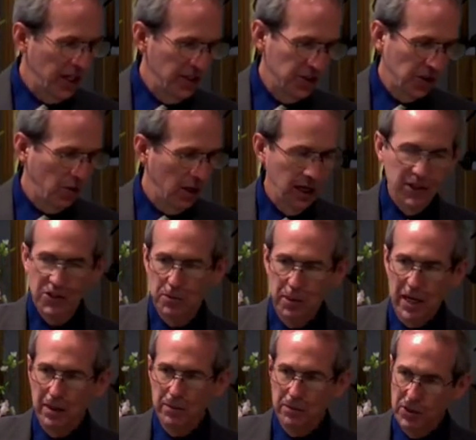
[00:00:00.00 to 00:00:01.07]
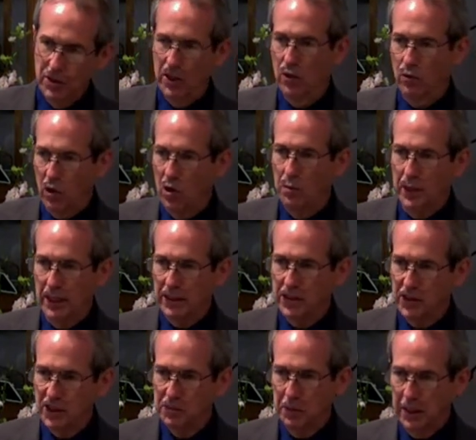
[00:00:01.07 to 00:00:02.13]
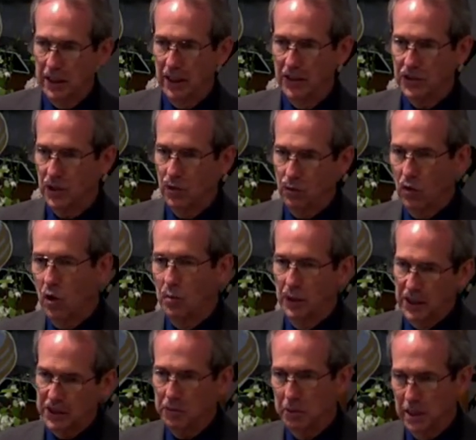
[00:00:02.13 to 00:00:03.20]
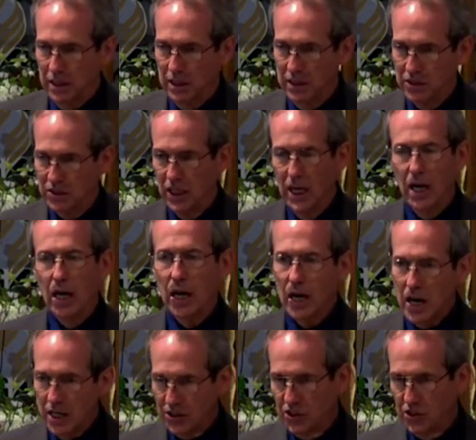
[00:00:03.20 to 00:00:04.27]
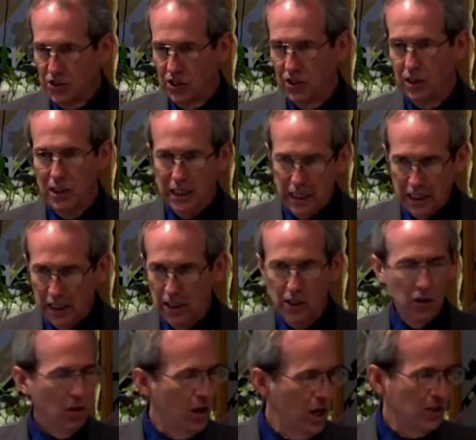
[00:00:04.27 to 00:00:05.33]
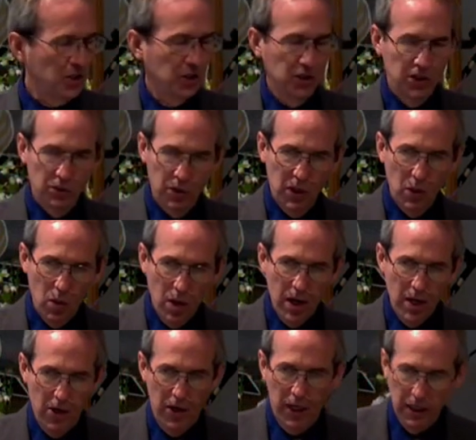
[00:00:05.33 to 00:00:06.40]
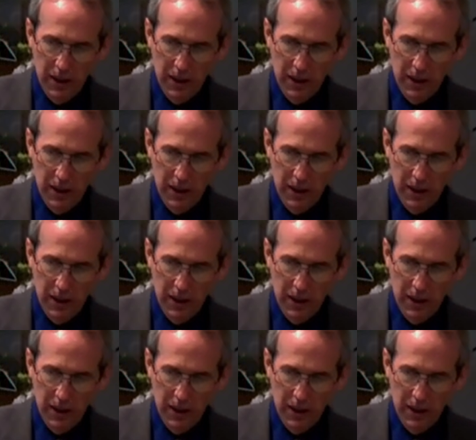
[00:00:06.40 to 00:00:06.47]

craze about aerobics is because aerobics means oxygen needing or oxygen requiring.